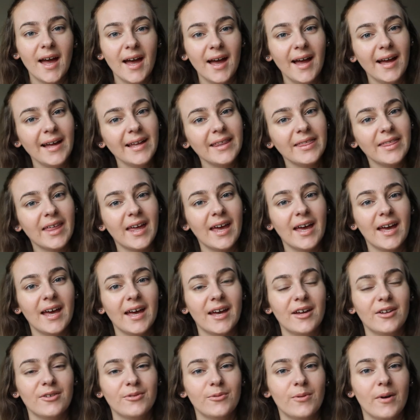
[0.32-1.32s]
Hi there
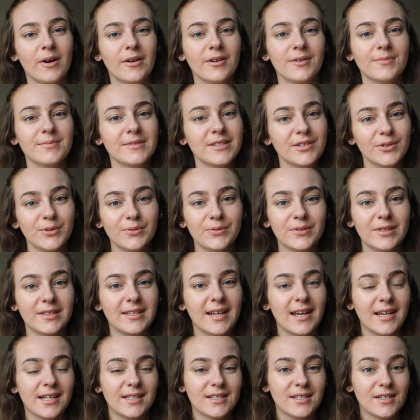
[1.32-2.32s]
and welcome to
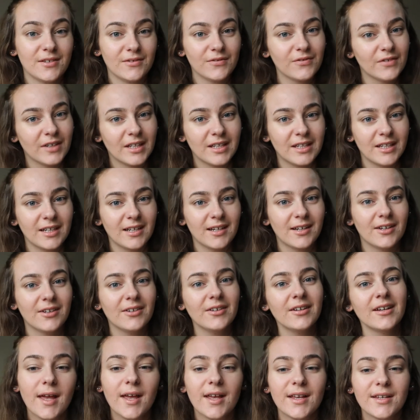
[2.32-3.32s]
today's video.